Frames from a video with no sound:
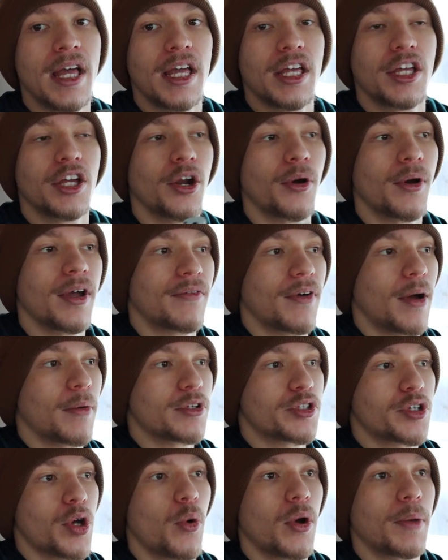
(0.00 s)
you know, if I
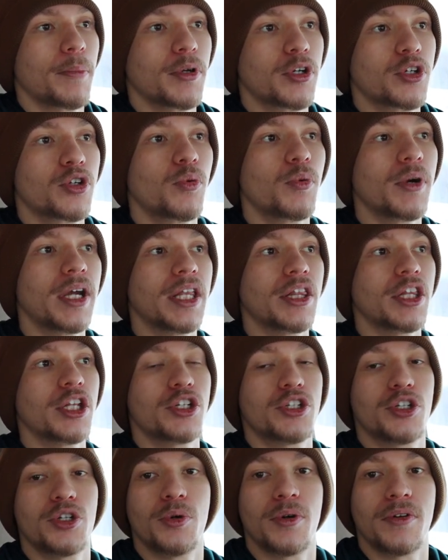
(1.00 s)
was going between the
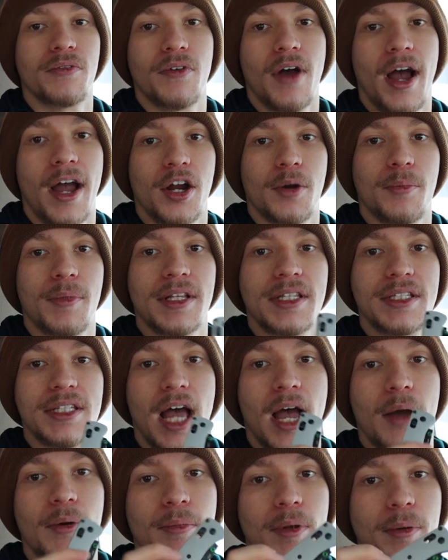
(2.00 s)
two environments,
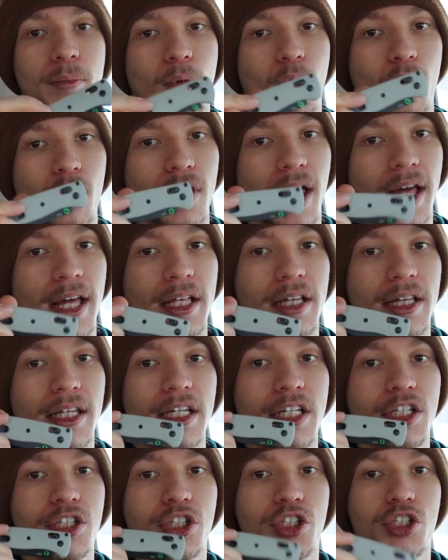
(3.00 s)
I would be more
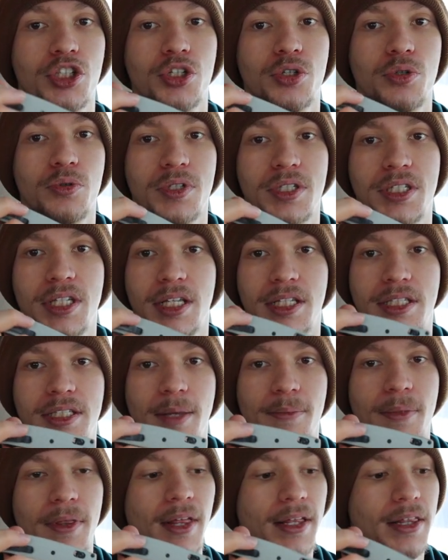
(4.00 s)
likely to choose
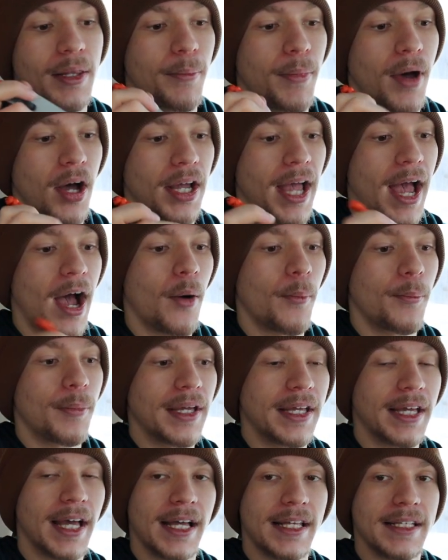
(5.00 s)
something like the bug out
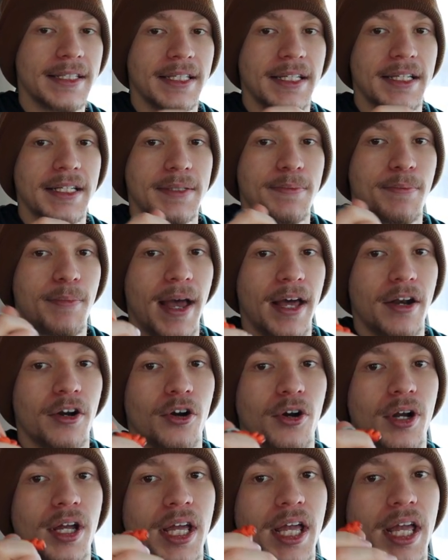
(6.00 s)
because it is
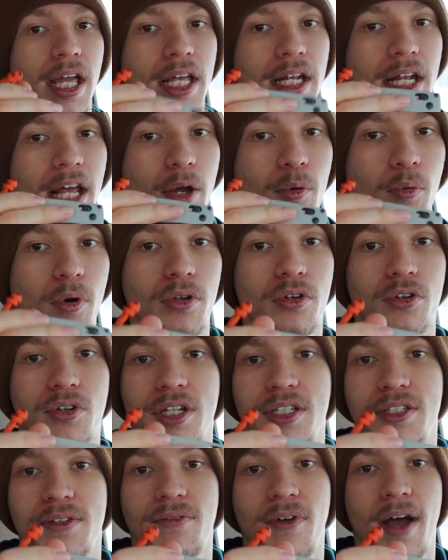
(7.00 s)
better in a
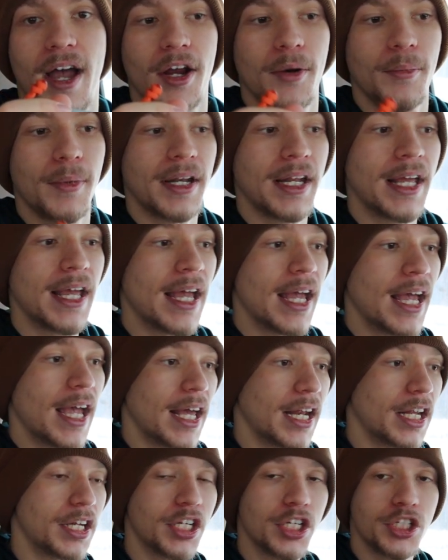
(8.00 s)
wilderness environment.
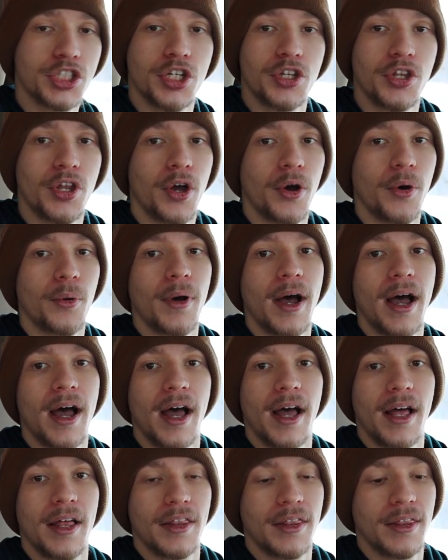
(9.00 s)
In addition, though,
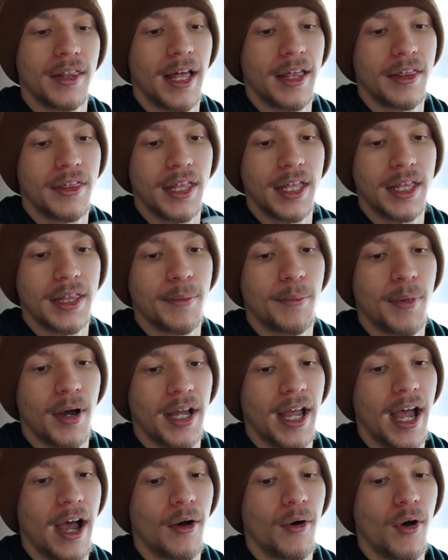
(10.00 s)
uh, I think the
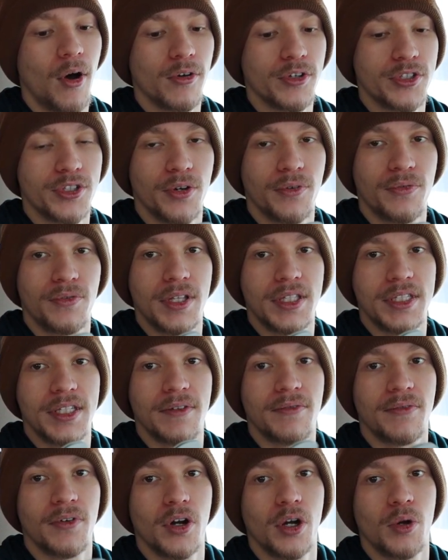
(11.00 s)
bug out also fits
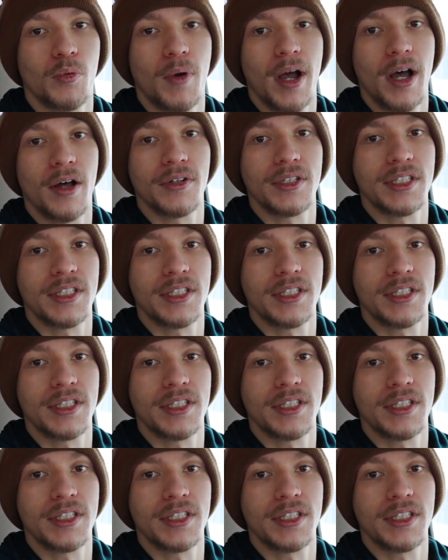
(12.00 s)
in very well